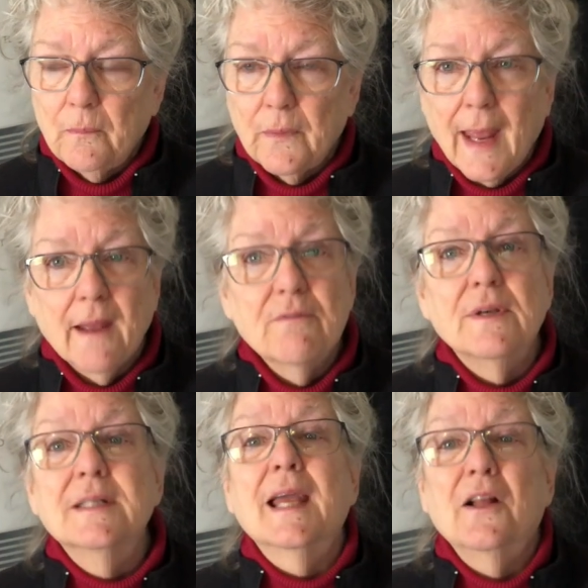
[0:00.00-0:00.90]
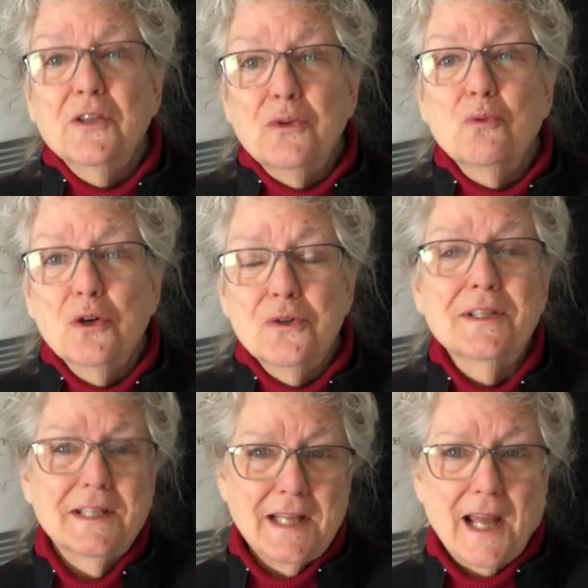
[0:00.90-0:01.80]
have Italian
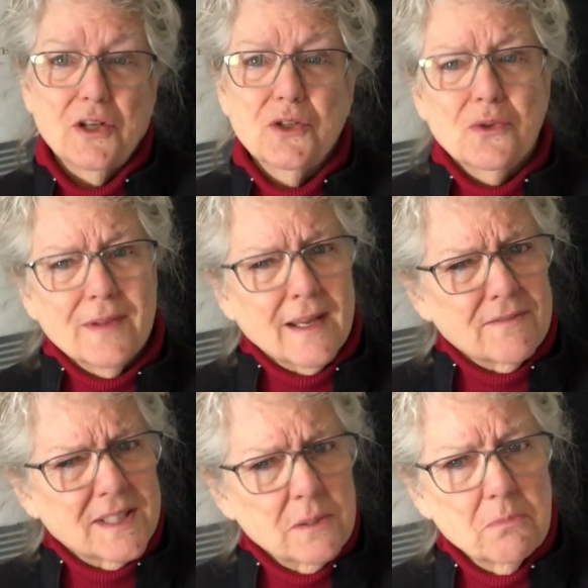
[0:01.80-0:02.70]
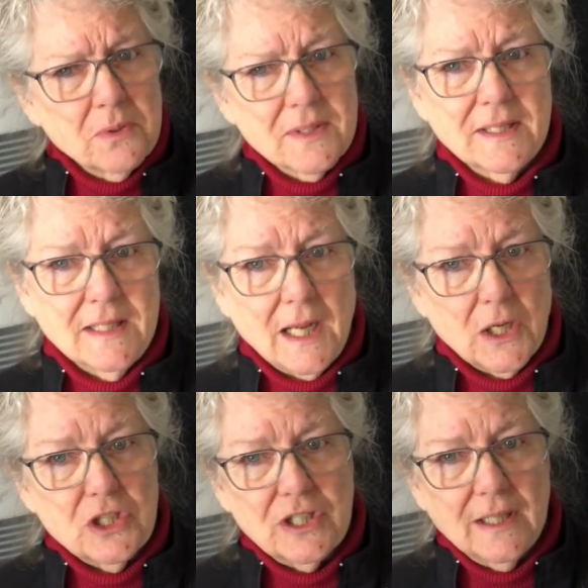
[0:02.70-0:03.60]
words attached, or they have symbols
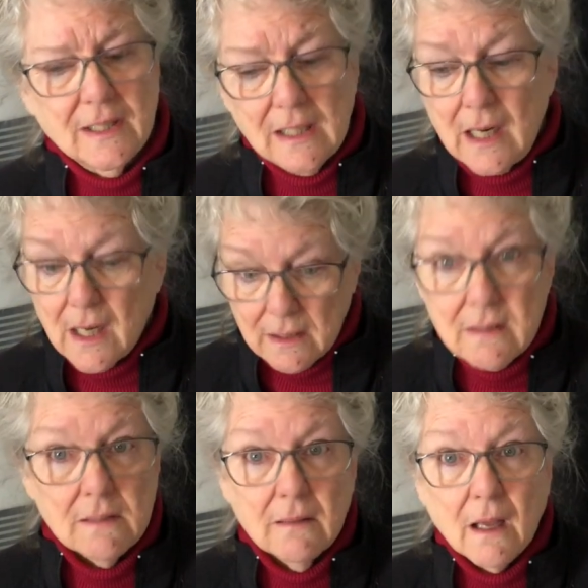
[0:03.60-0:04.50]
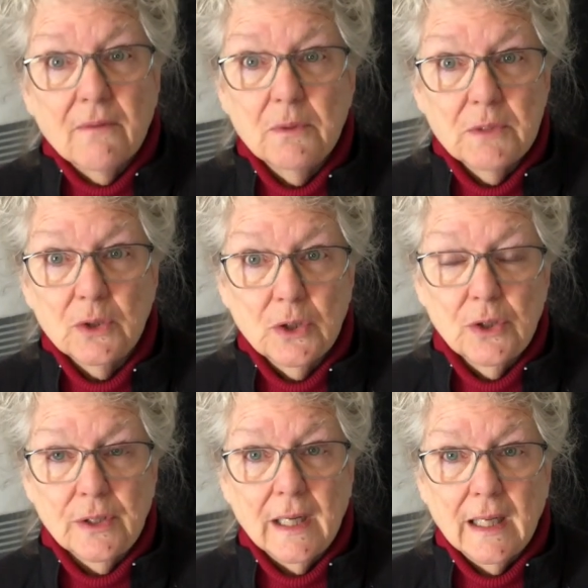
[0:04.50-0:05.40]
attached, and there's a lot of them to learn.